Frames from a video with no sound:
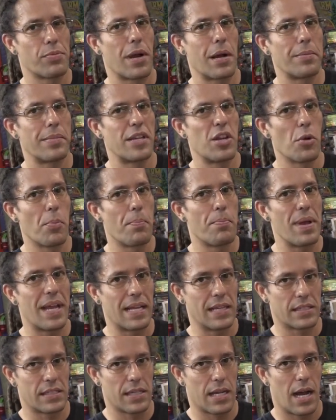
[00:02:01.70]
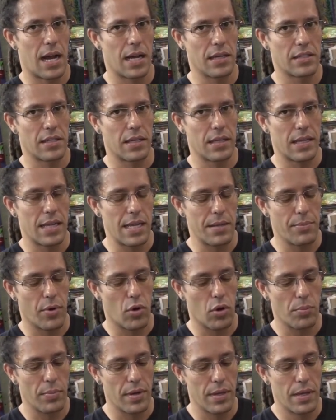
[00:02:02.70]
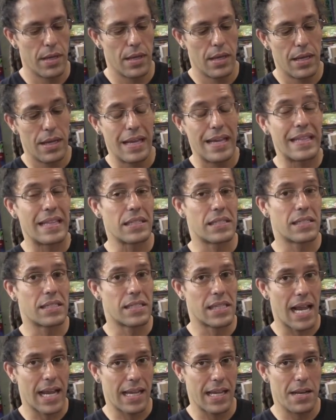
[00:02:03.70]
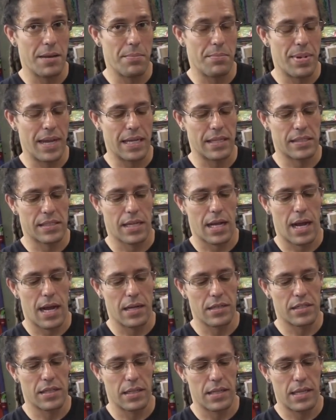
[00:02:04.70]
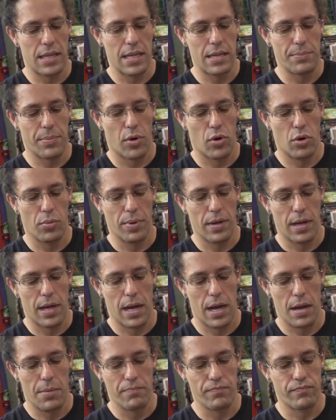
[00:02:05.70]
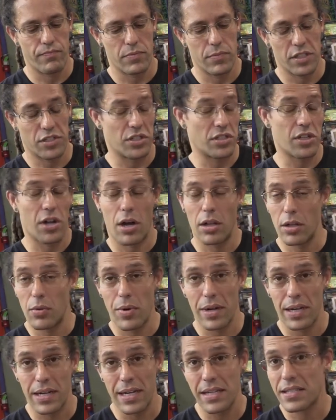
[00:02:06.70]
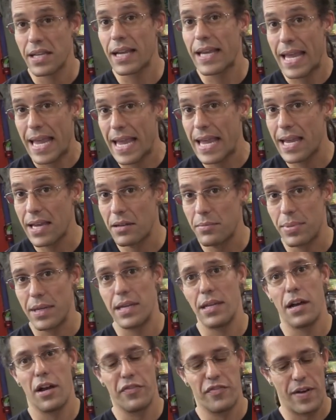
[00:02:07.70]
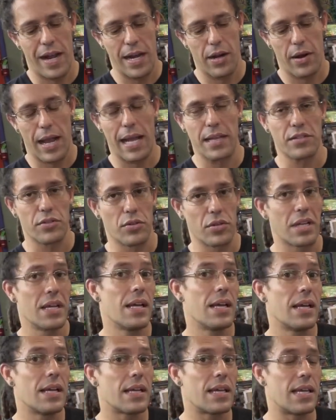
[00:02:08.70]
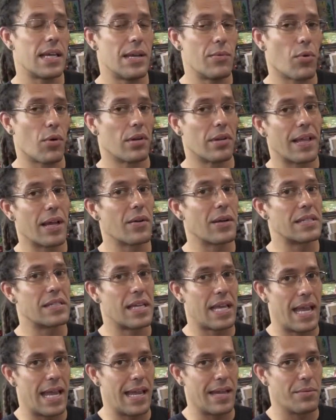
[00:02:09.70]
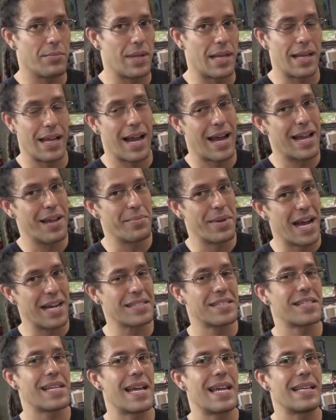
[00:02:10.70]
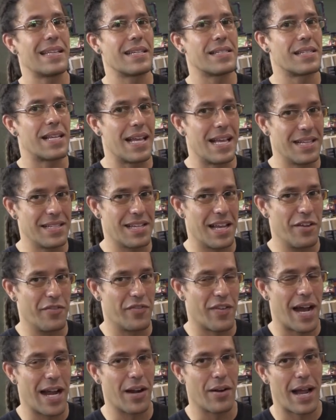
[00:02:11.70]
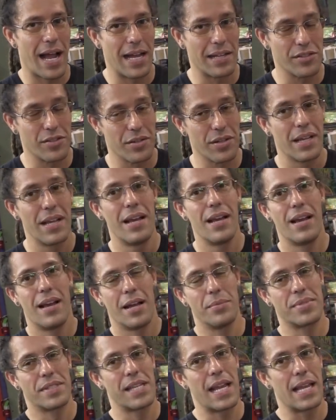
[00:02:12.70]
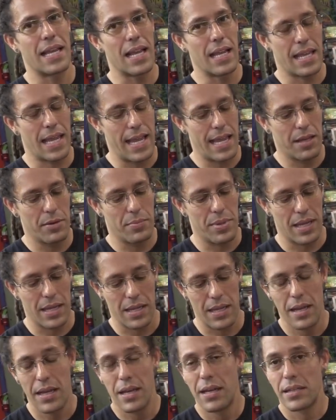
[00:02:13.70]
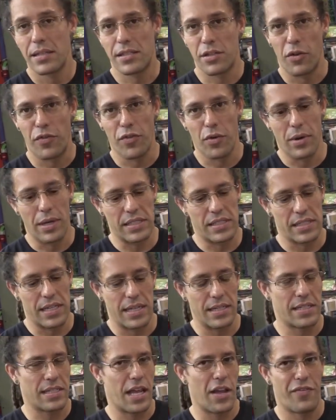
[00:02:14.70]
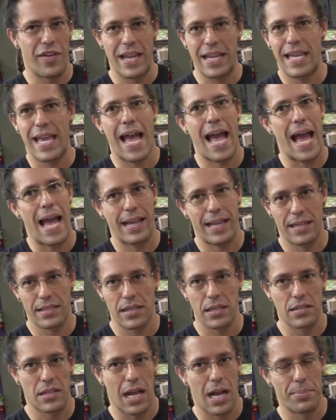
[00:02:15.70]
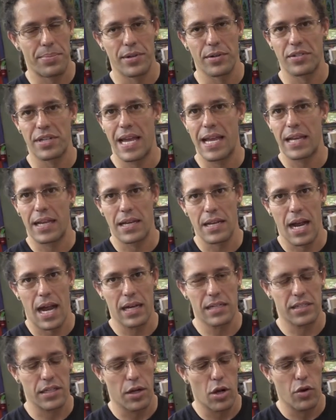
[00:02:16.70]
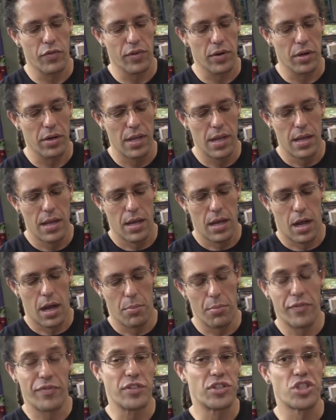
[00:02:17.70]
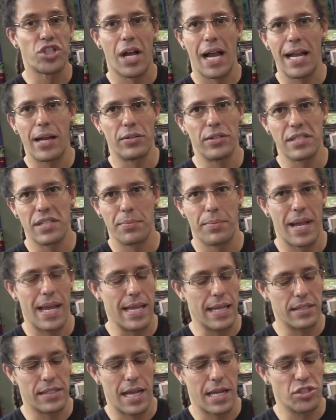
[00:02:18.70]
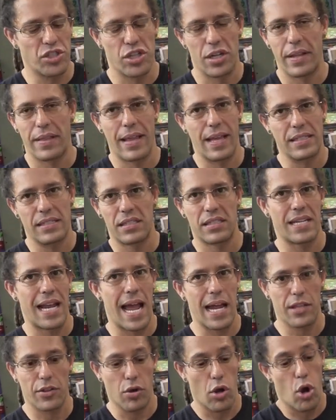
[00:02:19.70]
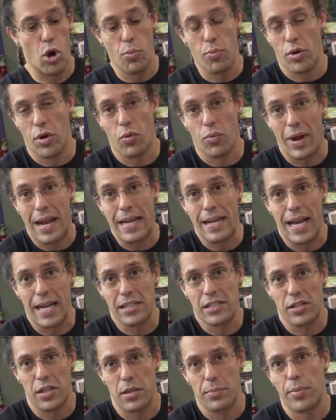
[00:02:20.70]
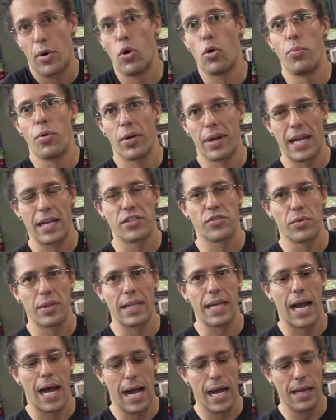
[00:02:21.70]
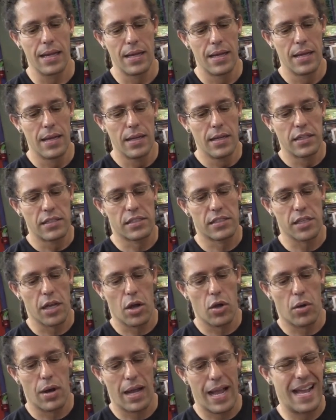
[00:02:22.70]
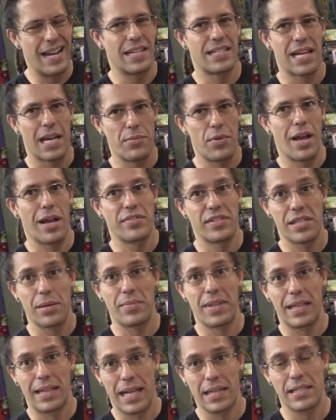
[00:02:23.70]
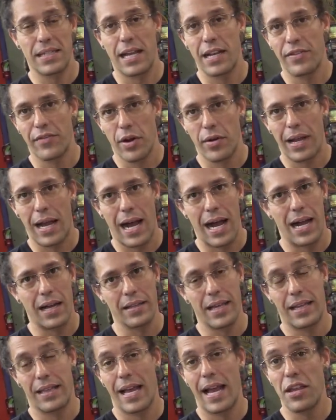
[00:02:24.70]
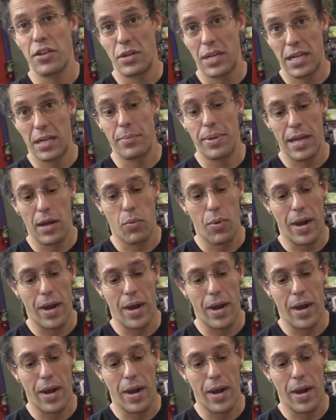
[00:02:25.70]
probably your biggest con to the heat bulb. The second biggest con to the heat bulb, let's just call it what it is. It can be a fire hazard. Keyword there is can be. I am not saying this is a fire hazard. I'm saying it can be. So for instance, if a cat gets on top of your tank and knocks it over, if a child isn't paying attention and they stack their homework right next to the bulb where it gets really hot. So anytime you have something that's getting very hot like that, you need to be